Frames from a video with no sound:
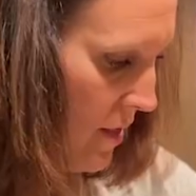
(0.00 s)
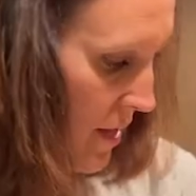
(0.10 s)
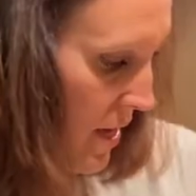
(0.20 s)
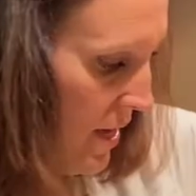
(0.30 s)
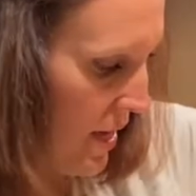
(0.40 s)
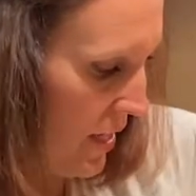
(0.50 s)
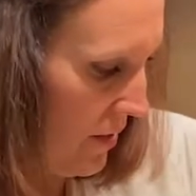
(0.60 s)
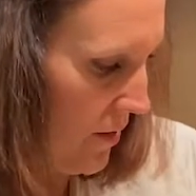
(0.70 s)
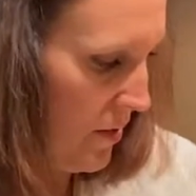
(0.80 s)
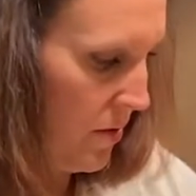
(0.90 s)

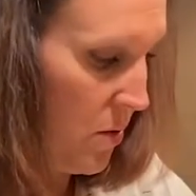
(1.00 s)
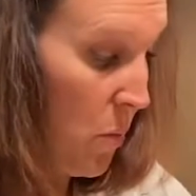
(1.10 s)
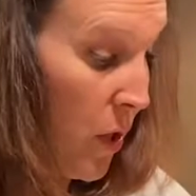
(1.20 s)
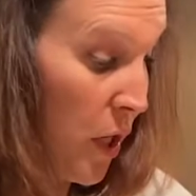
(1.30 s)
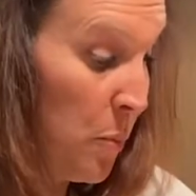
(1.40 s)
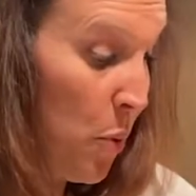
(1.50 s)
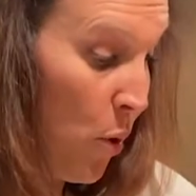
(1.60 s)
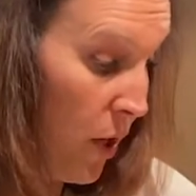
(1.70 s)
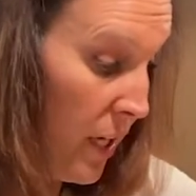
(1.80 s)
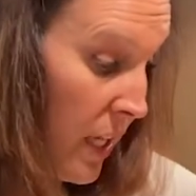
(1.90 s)
then we're gonna pour it